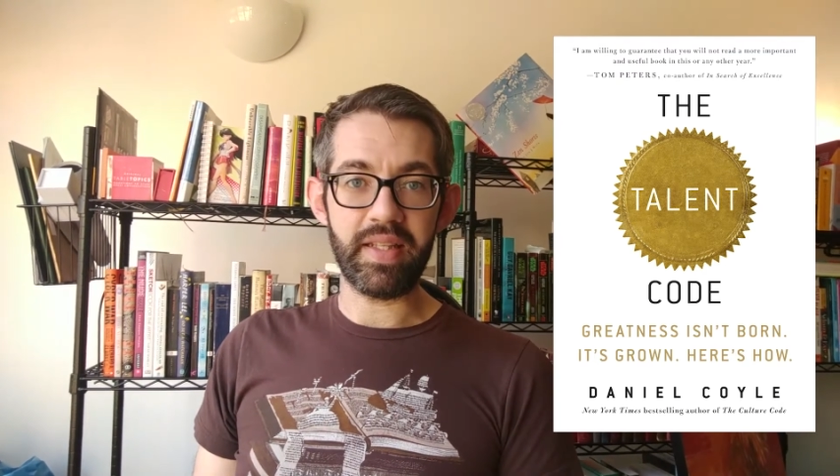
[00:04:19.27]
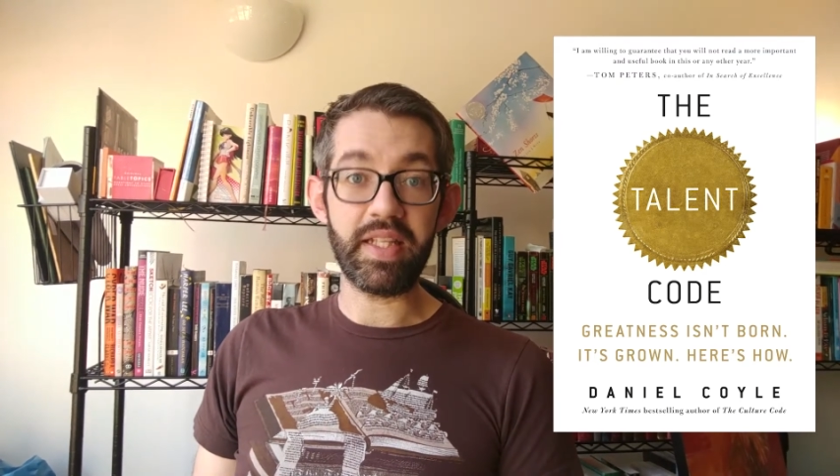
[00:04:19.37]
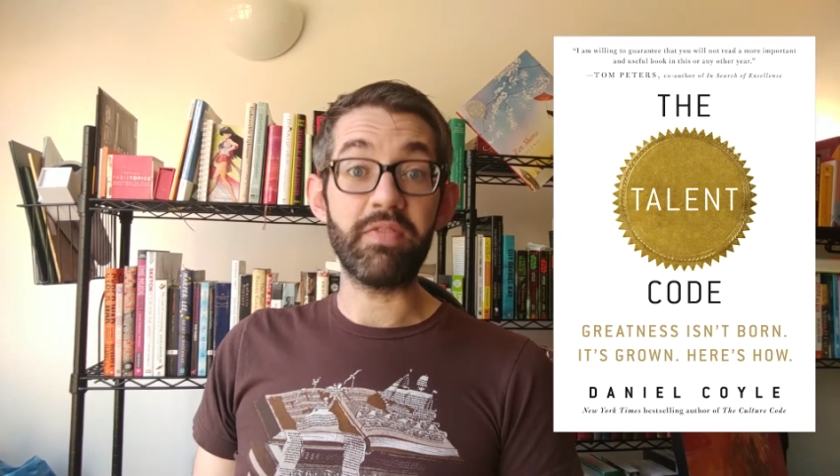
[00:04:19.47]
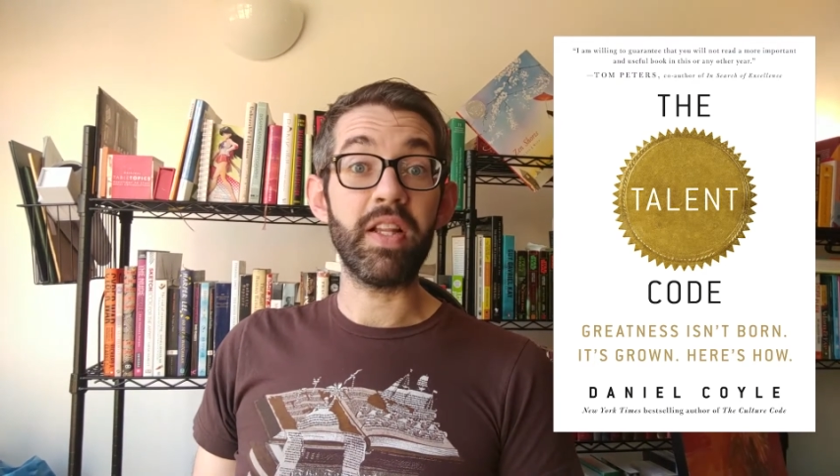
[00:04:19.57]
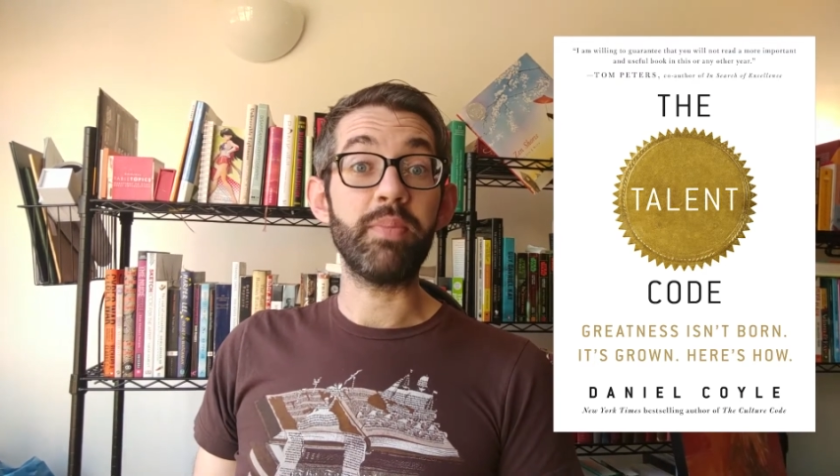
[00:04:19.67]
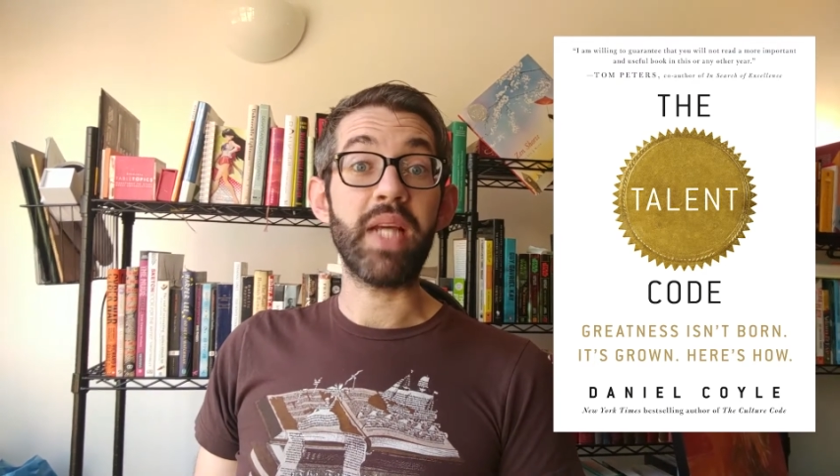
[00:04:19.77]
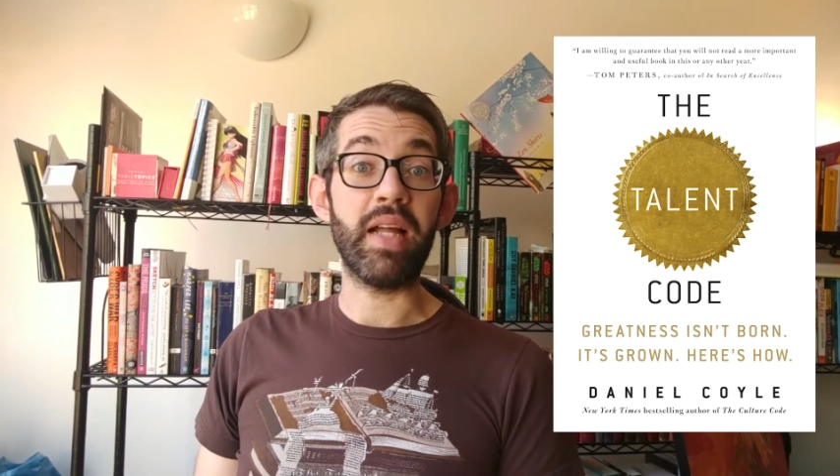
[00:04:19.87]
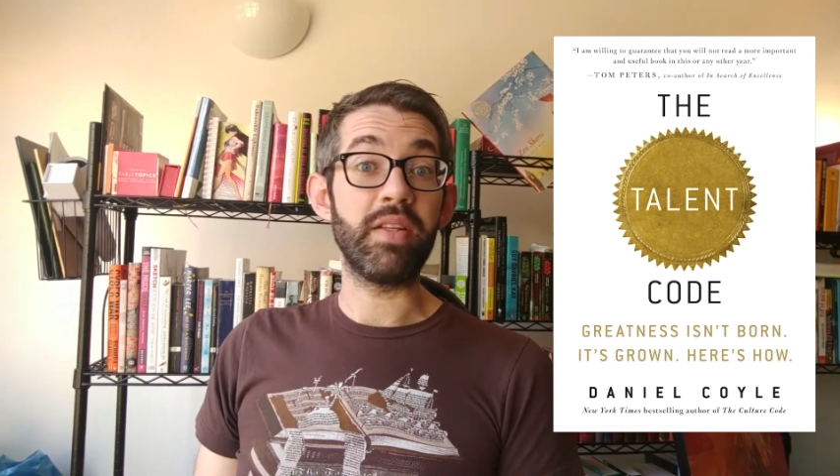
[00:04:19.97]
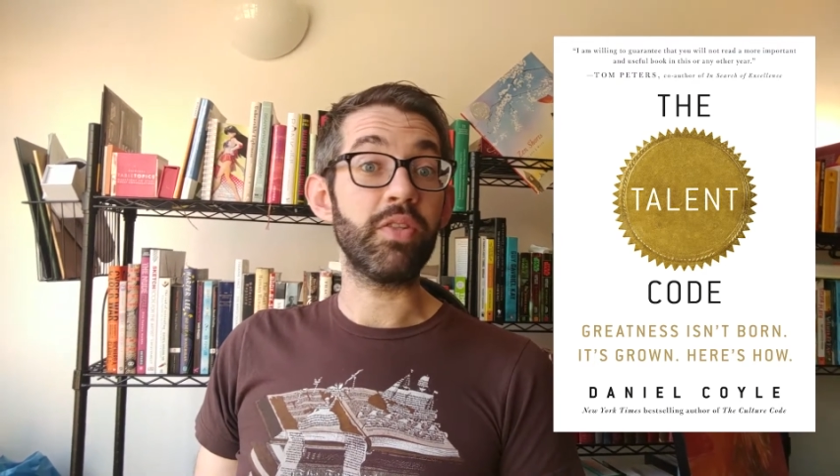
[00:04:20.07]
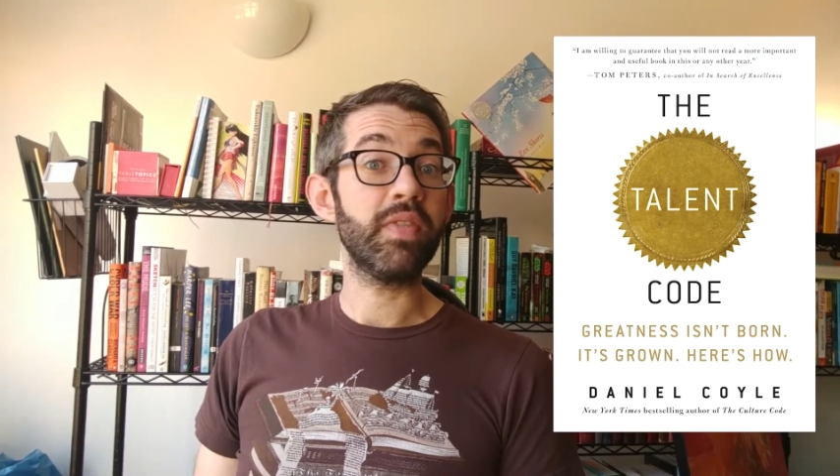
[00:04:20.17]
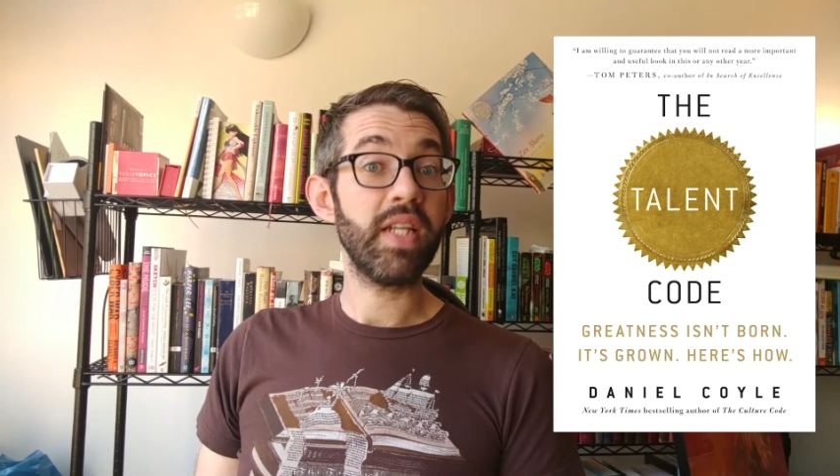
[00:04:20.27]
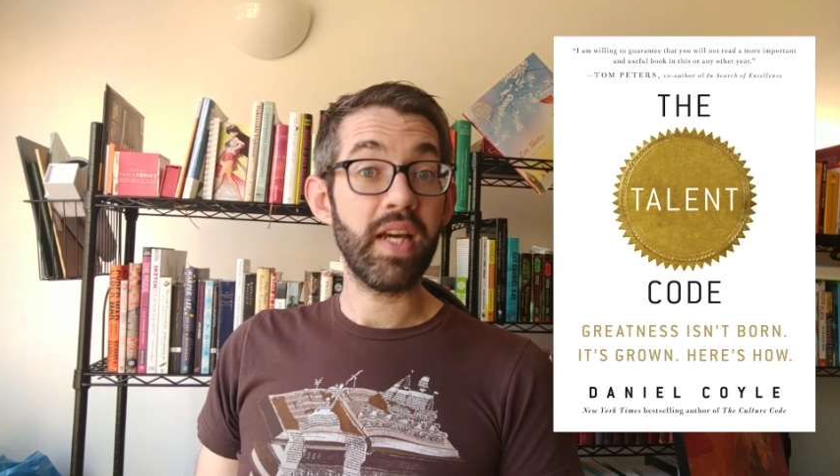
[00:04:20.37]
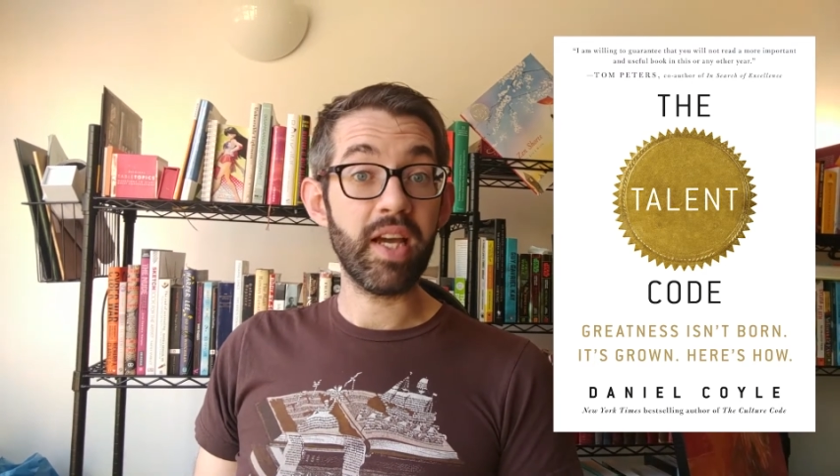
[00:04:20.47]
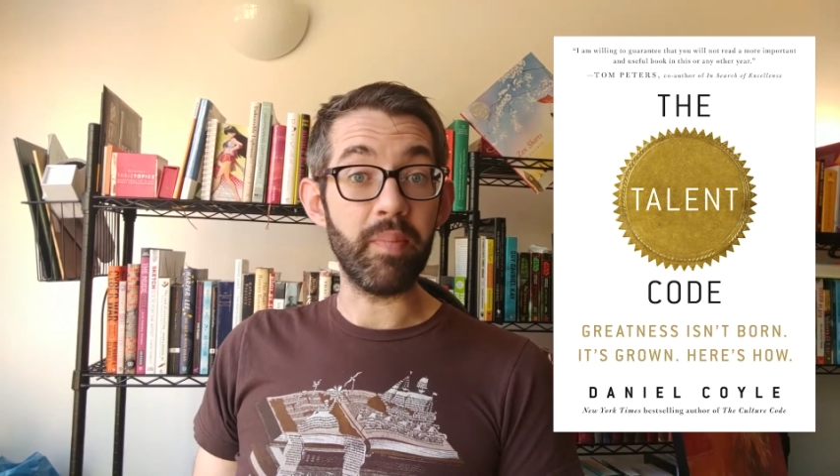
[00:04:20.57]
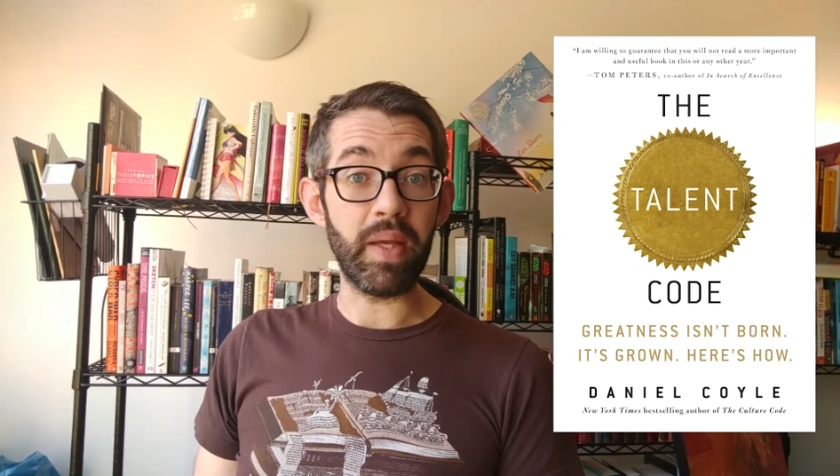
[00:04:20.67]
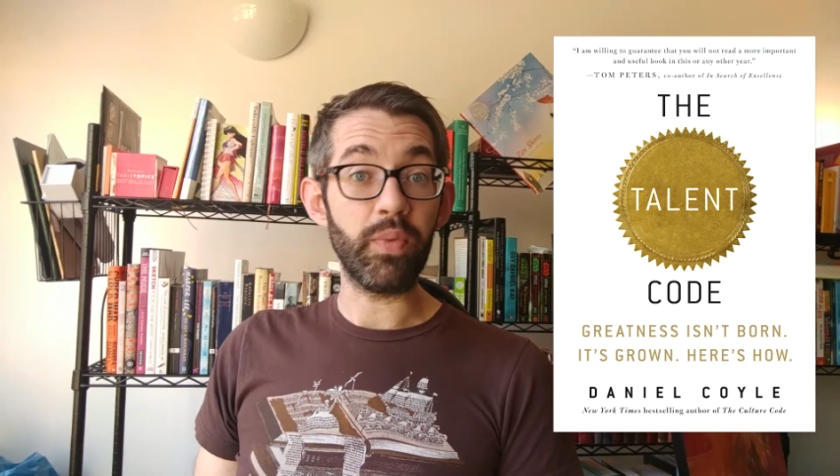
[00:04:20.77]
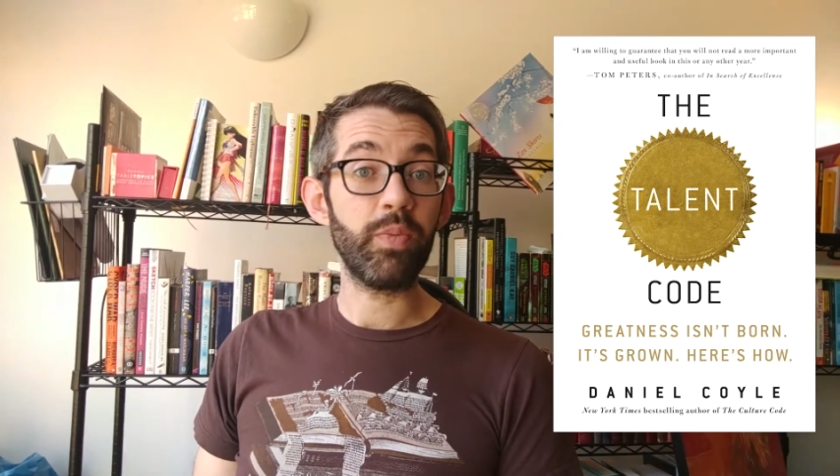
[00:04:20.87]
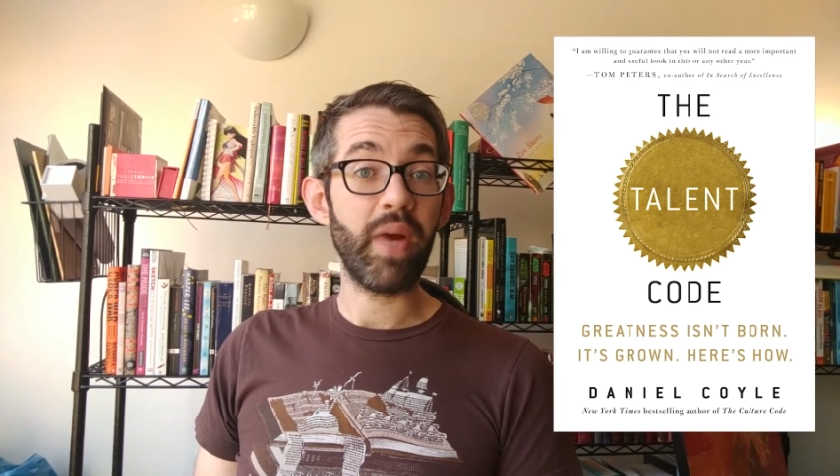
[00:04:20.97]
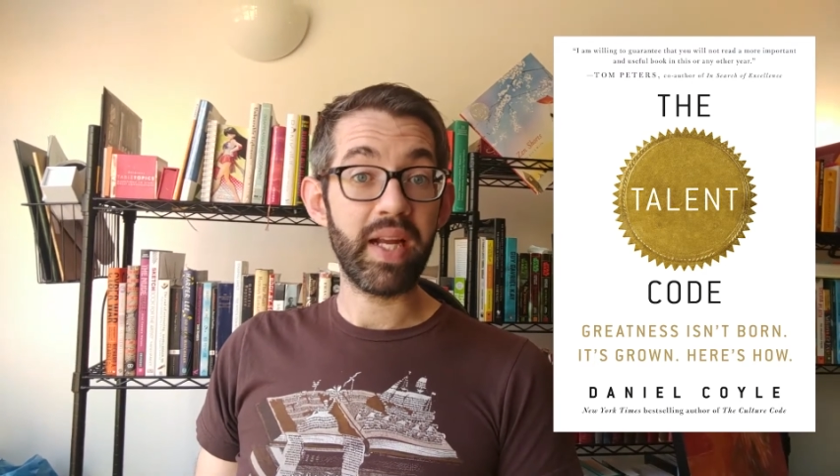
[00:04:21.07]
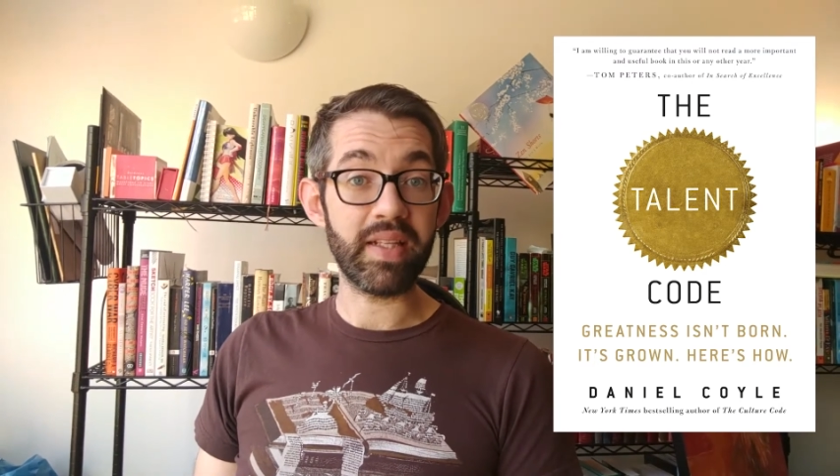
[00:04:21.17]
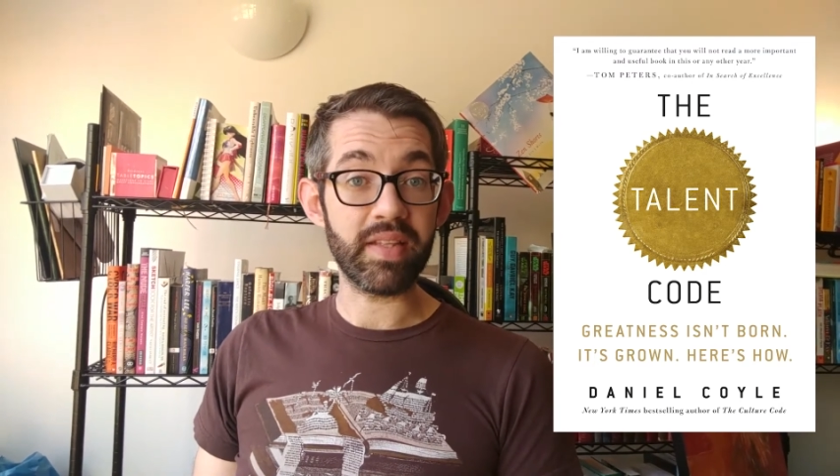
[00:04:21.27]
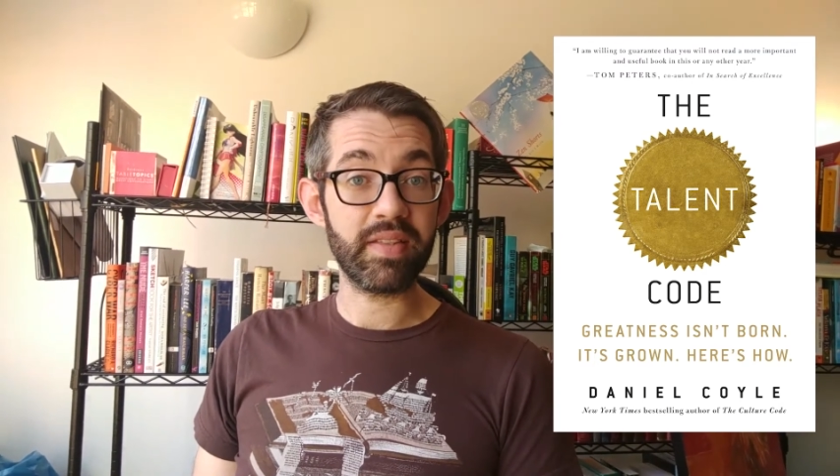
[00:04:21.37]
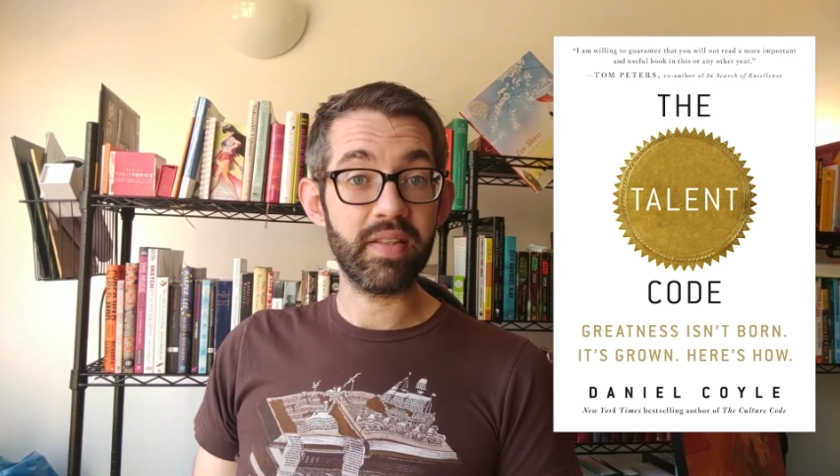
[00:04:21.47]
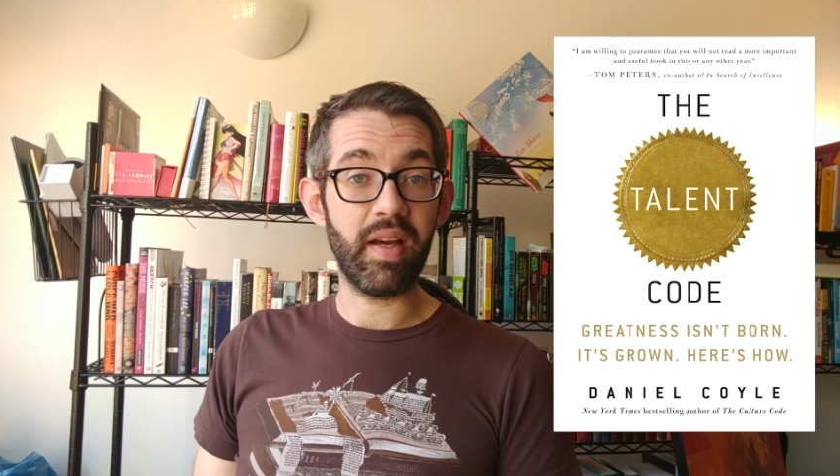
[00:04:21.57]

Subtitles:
They develop talent over time and with practice.